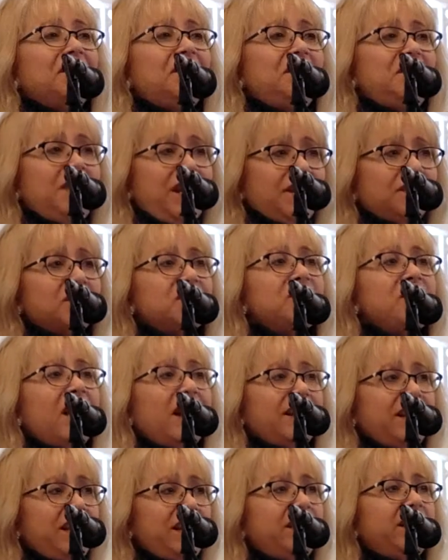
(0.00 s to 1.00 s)
things
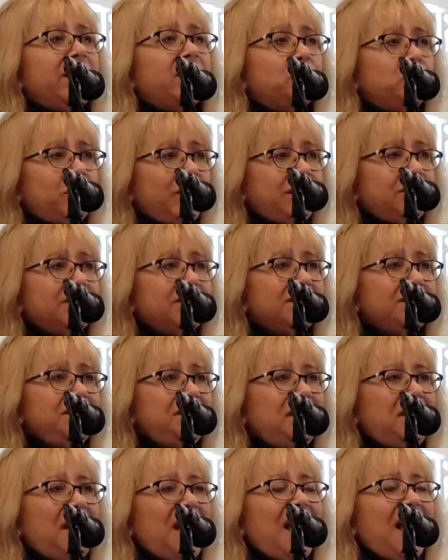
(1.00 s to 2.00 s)
that he had
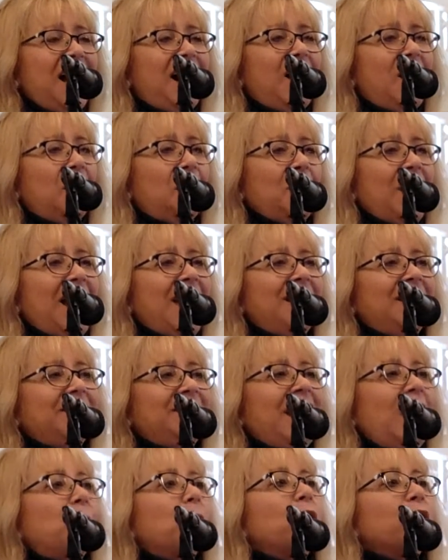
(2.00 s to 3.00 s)
written
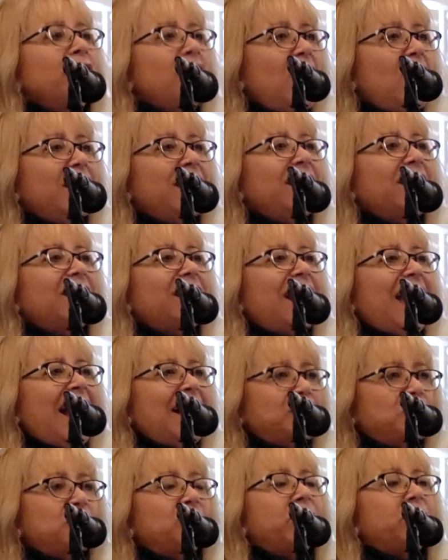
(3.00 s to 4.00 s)
that were not
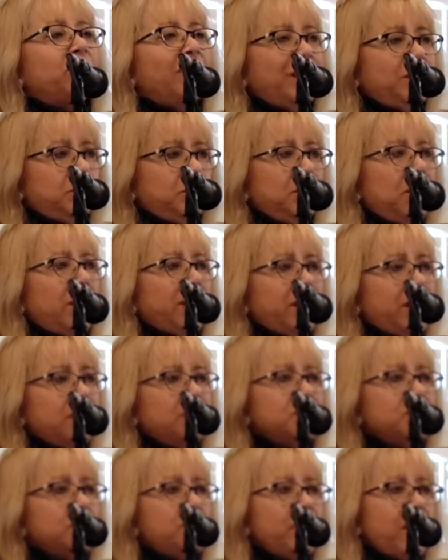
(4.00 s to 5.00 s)
actually written by
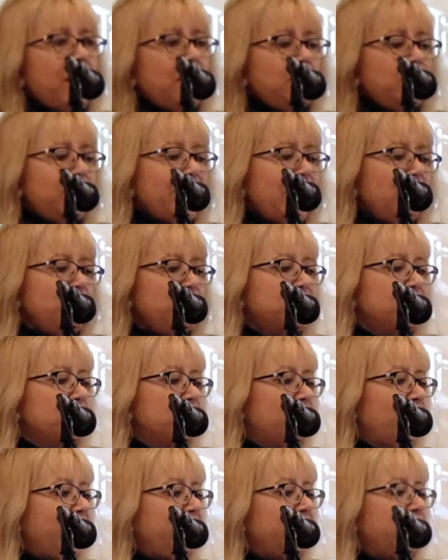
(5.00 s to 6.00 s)
him. So that was
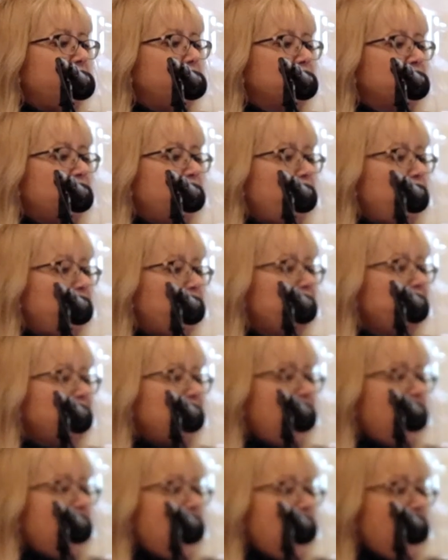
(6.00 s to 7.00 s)
the radio show.
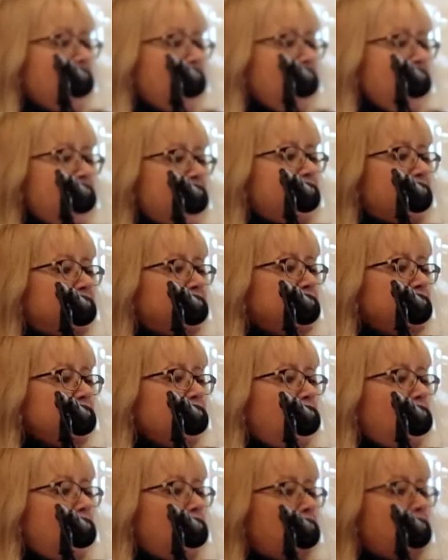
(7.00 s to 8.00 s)
And
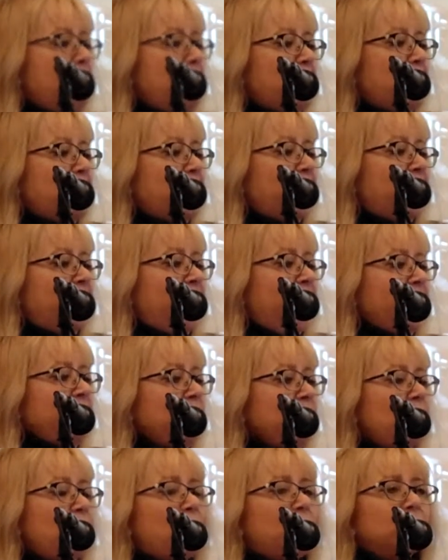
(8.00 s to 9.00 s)
then
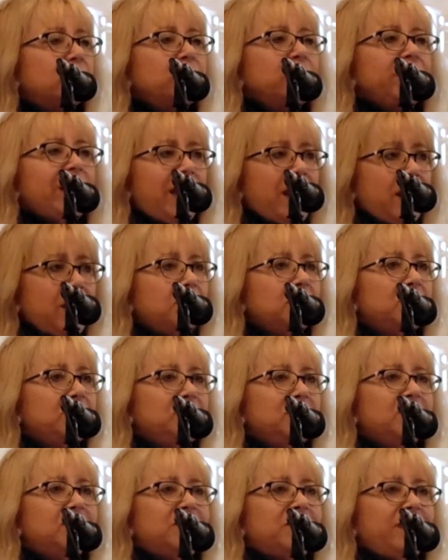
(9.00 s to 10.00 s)
along
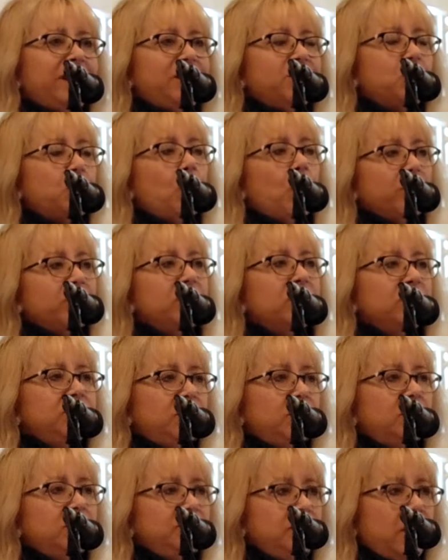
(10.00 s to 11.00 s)
came these
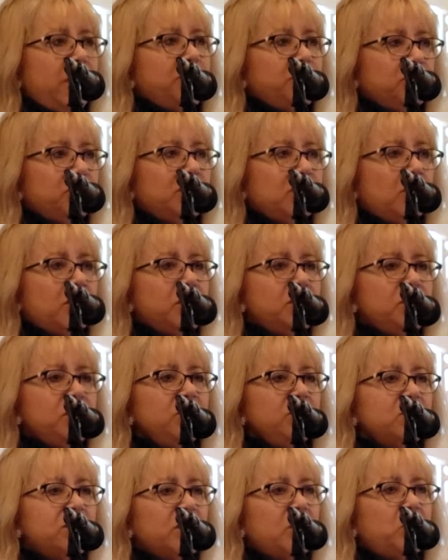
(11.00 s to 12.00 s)
wonderful Fleischer
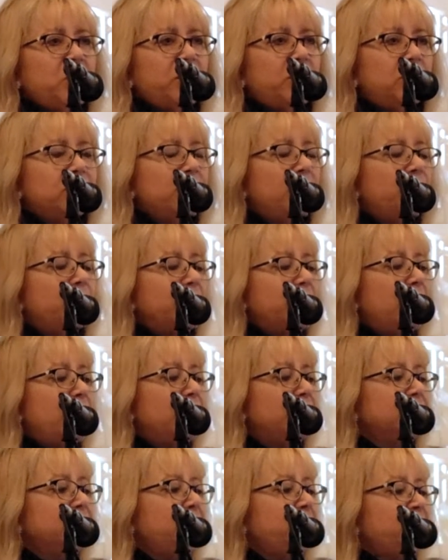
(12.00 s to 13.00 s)
cartoons that we all know and
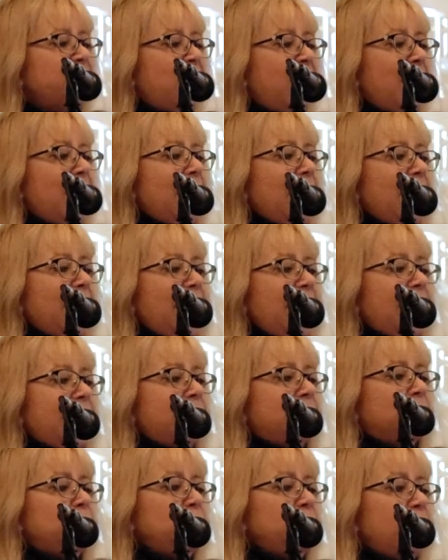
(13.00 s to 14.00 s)
love.
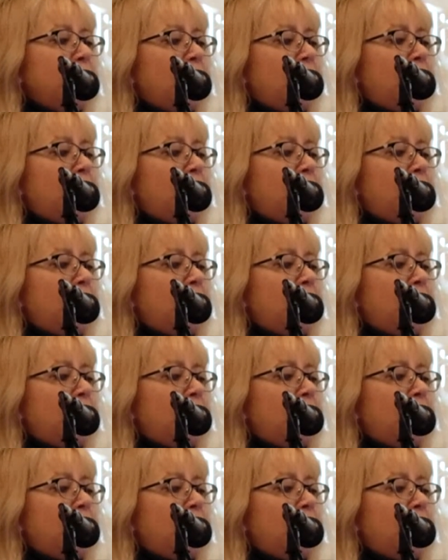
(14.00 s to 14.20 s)
And